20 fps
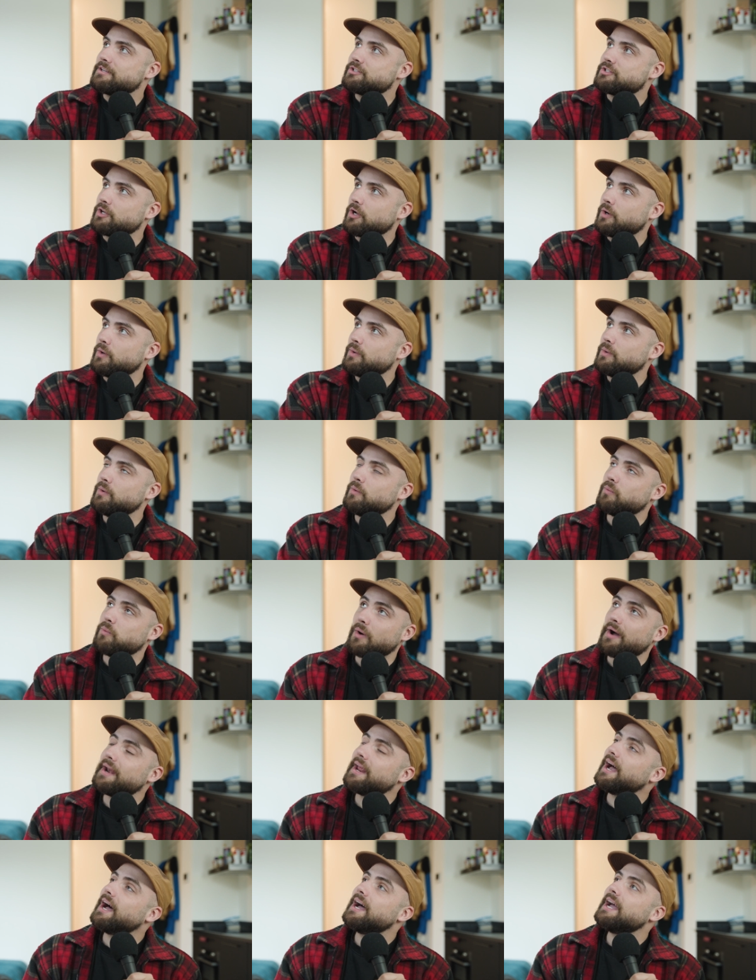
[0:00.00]
So
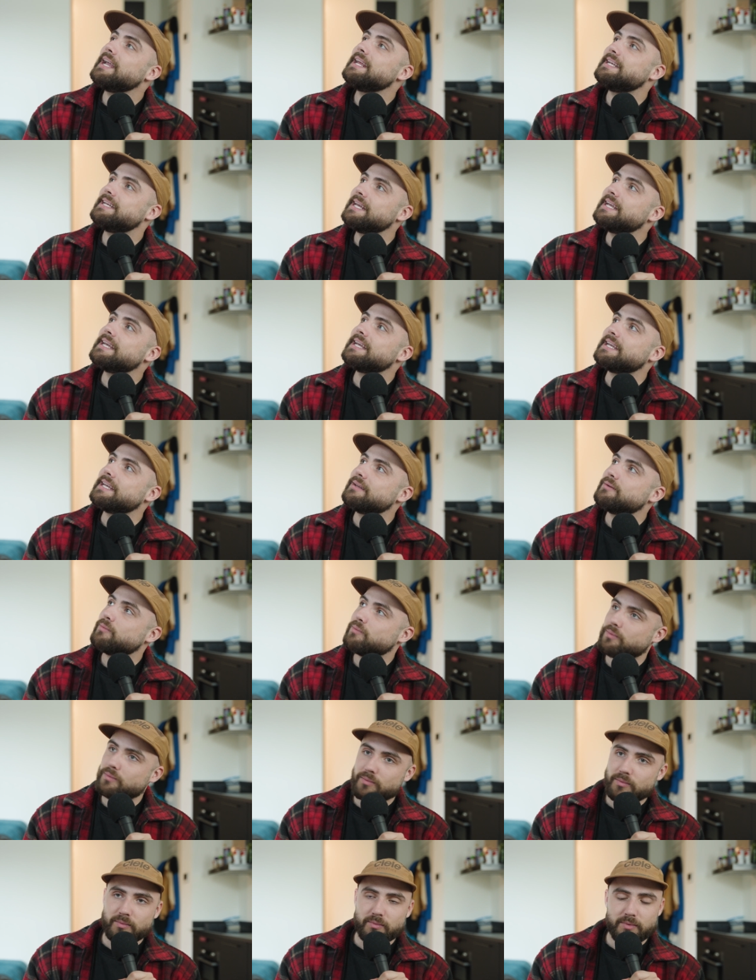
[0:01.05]
what I did
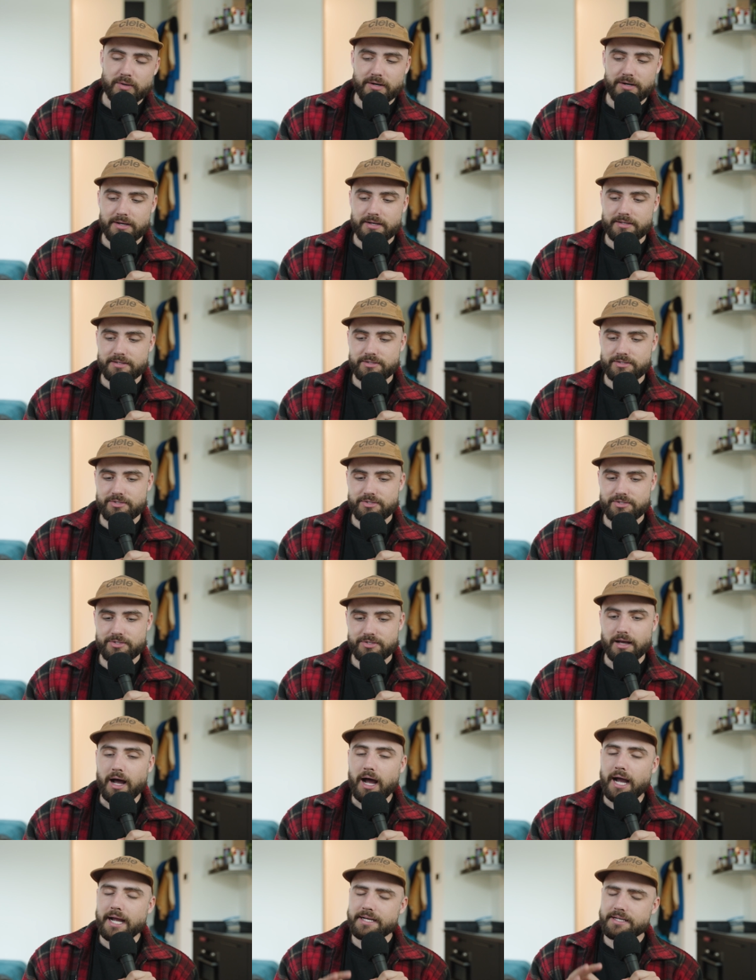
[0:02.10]
was
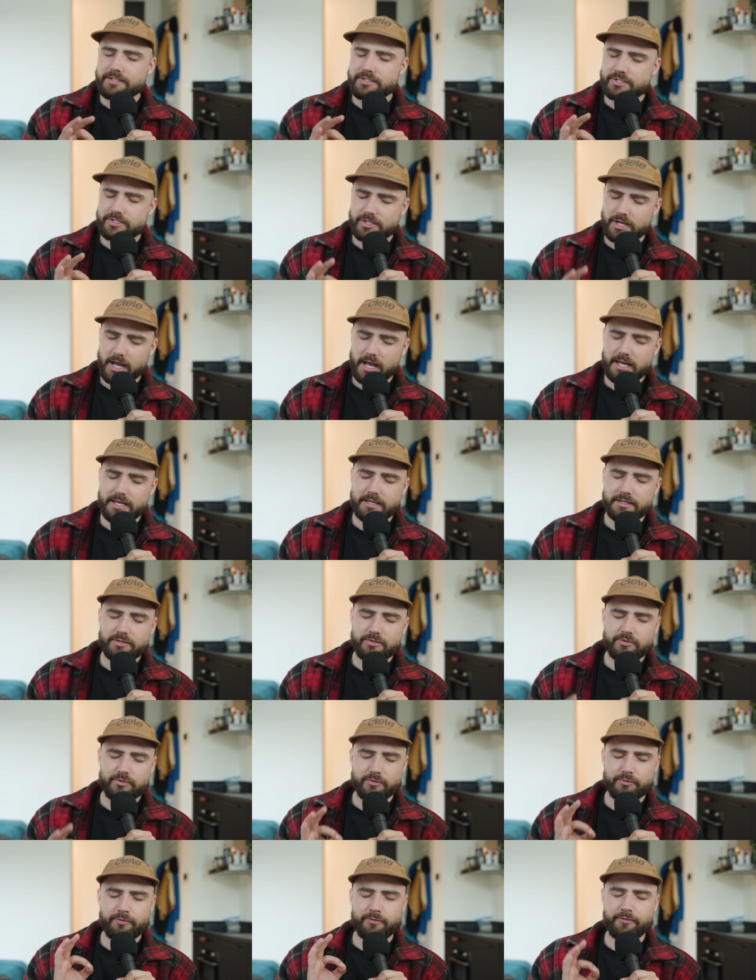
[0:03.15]
I decided
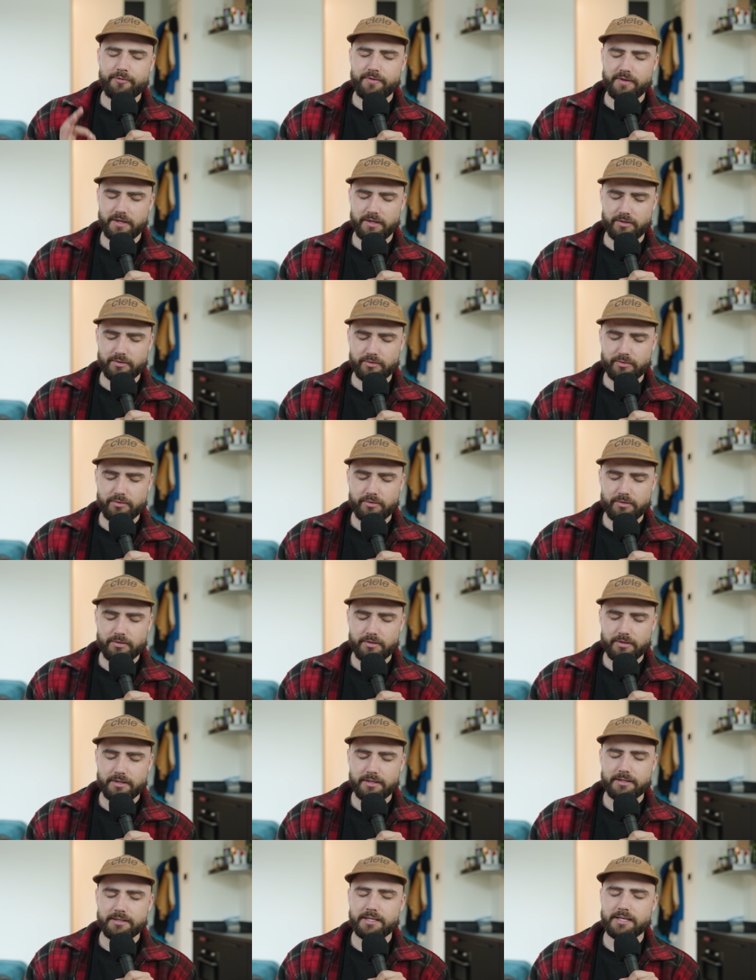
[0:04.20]
to feel
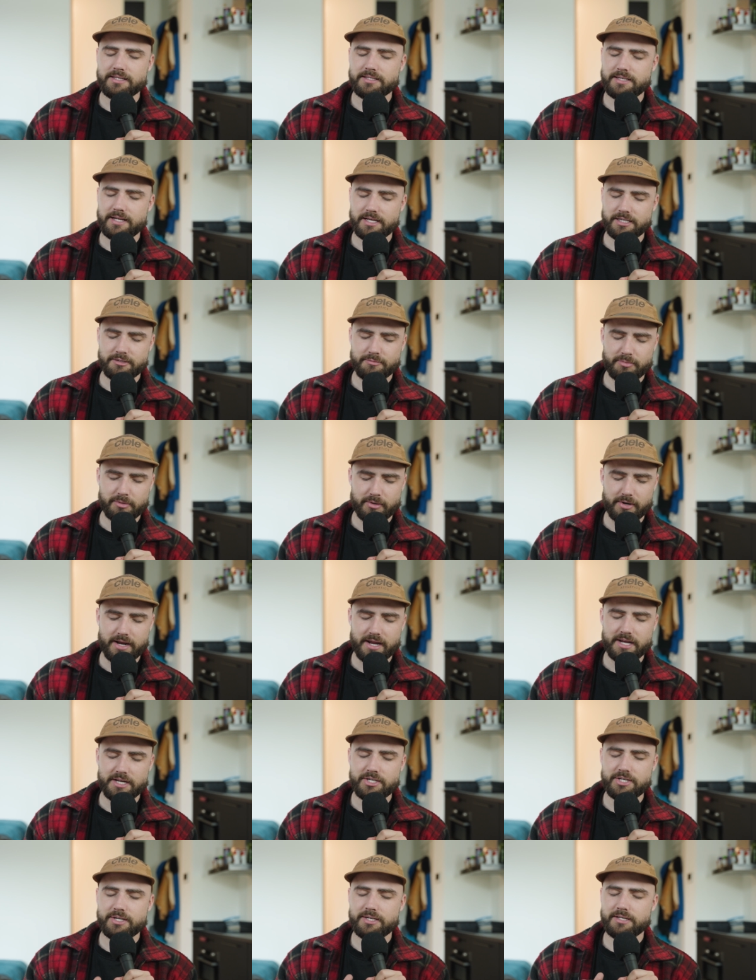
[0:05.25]
this
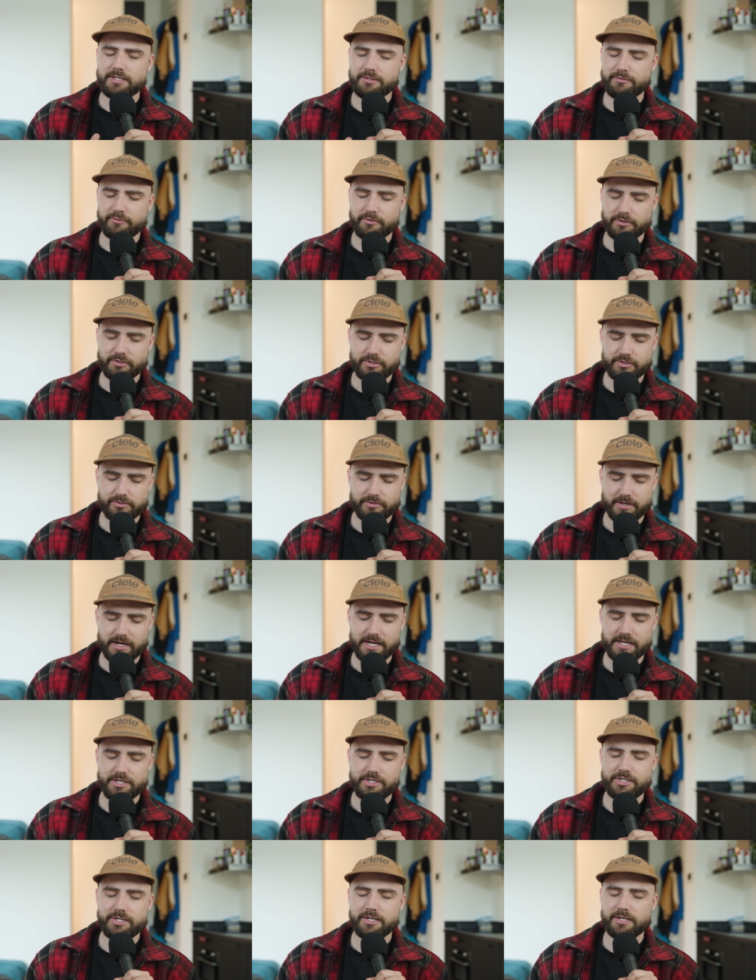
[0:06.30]
desperation, this
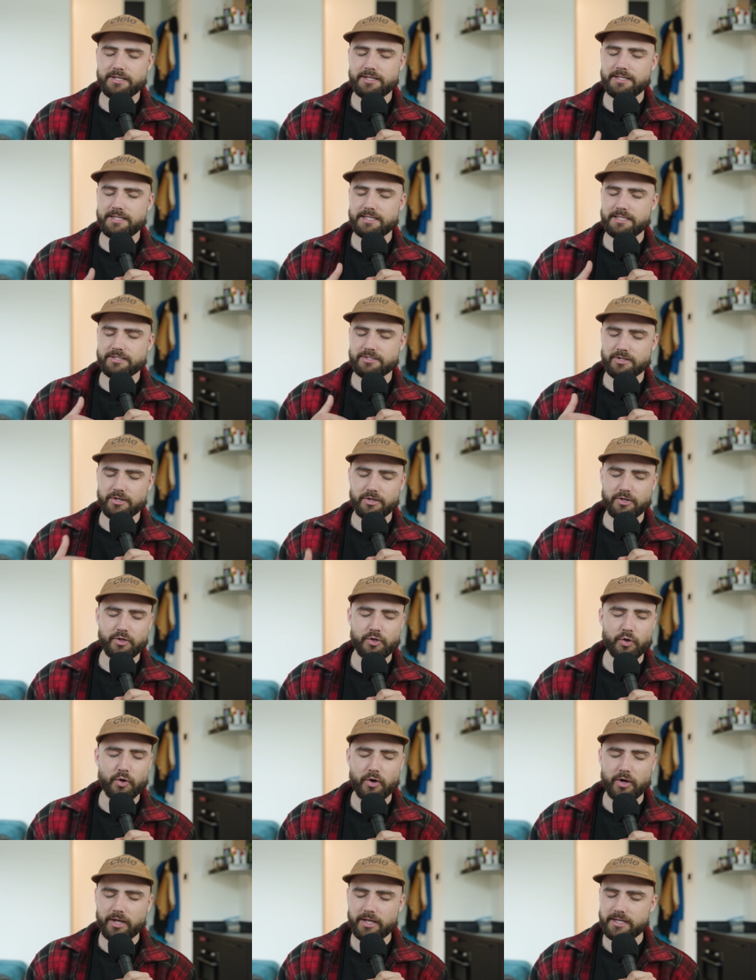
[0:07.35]
frustration, this
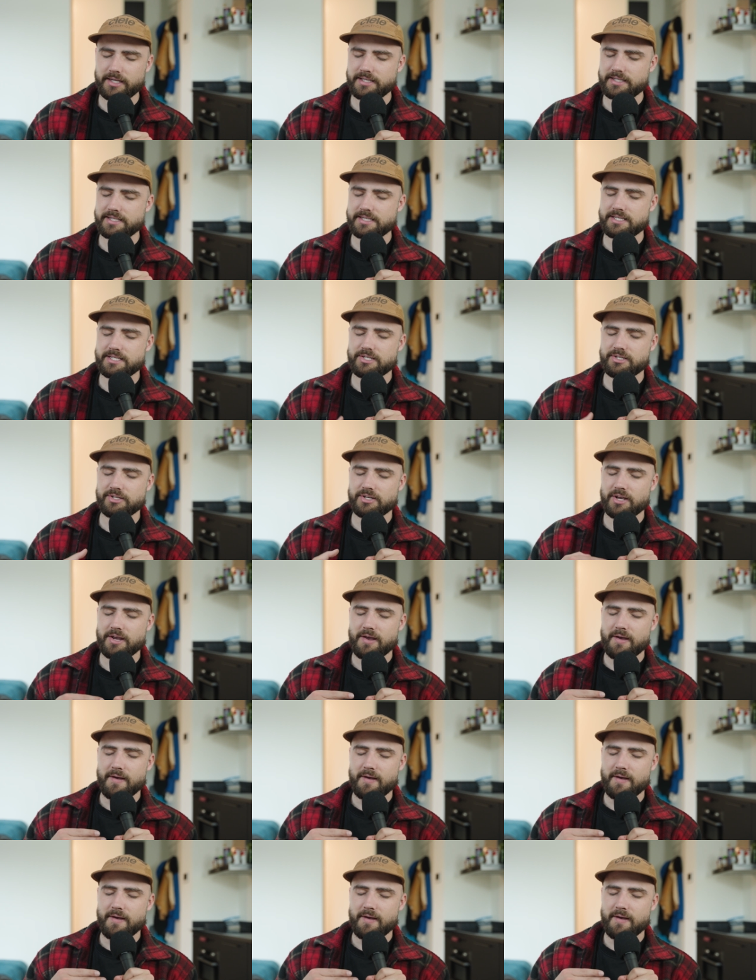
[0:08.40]
annoyance.